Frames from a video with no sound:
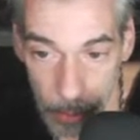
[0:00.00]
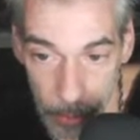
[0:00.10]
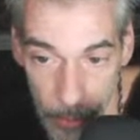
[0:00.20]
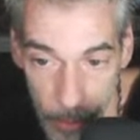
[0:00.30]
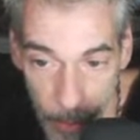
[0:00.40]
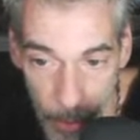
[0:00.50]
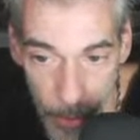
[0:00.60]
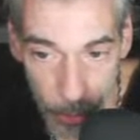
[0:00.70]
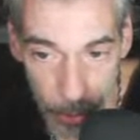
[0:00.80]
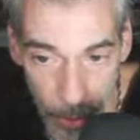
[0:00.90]
It's been an
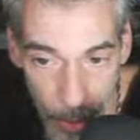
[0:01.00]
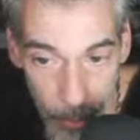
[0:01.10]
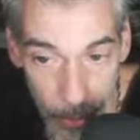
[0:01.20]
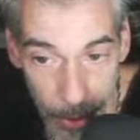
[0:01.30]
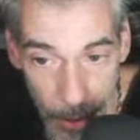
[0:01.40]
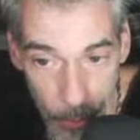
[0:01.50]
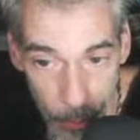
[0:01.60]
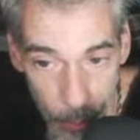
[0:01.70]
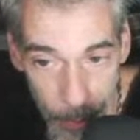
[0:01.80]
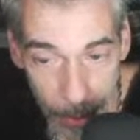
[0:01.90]
interesting couple of days with
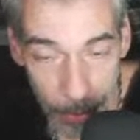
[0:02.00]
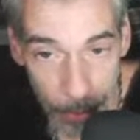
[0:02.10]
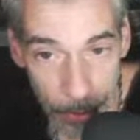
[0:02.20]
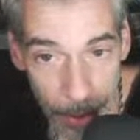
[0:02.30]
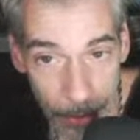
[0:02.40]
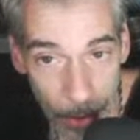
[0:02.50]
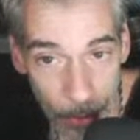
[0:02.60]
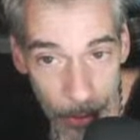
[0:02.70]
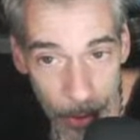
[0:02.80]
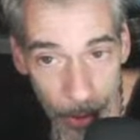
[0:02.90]
respect to the
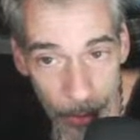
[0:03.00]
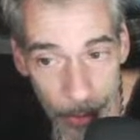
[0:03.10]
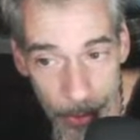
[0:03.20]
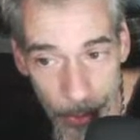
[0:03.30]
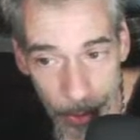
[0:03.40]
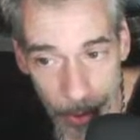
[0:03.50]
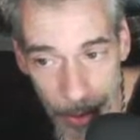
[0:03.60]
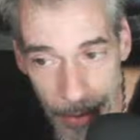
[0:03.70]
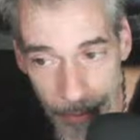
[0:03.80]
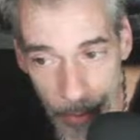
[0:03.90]
technology here, and so you guys
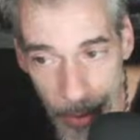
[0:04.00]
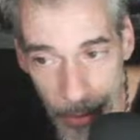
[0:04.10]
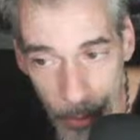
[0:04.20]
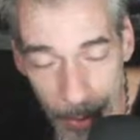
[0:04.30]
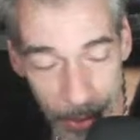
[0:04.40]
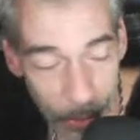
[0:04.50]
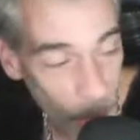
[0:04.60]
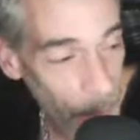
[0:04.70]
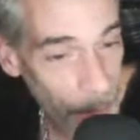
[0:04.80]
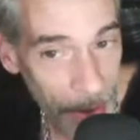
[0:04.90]
have to be a little patient
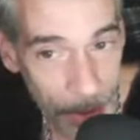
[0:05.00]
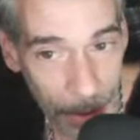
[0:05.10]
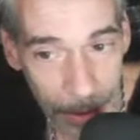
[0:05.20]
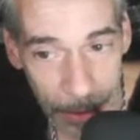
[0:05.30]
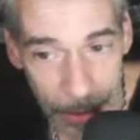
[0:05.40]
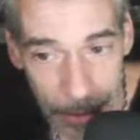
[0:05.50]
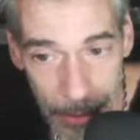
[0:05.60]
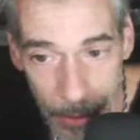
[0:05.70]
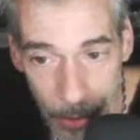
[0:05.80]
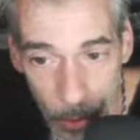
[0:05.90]
with me as I
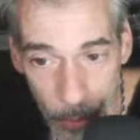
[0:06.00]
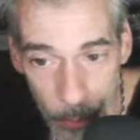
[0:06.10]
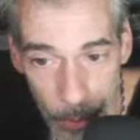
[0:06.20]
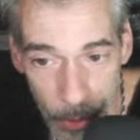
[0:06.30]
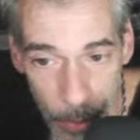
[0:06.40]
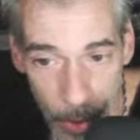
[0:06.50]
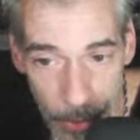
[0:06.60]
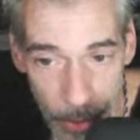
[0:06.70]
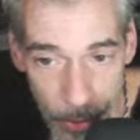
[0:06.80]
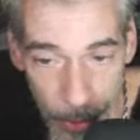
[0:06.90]
go through this
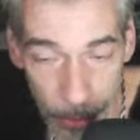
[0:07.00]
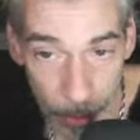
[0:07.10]
process here.